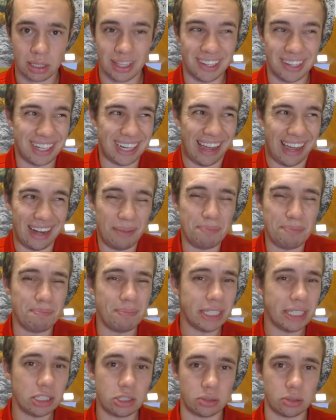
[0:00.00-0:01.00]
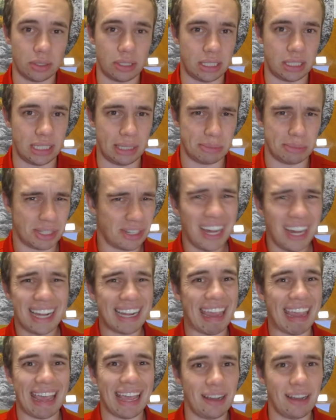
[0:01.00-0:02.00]
They're kind of mystery teams. They're not
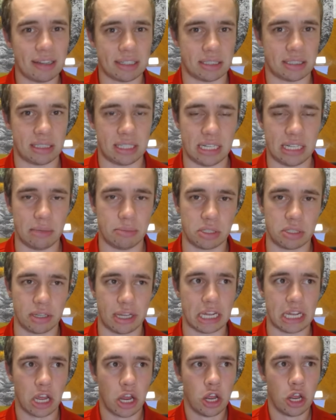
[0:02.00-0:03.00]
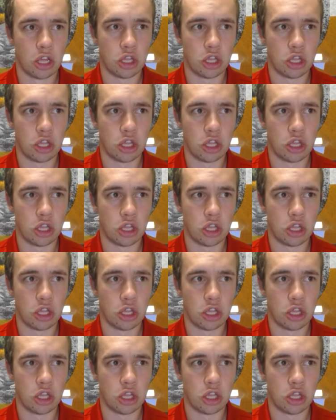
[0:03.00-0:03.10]
chaos teams like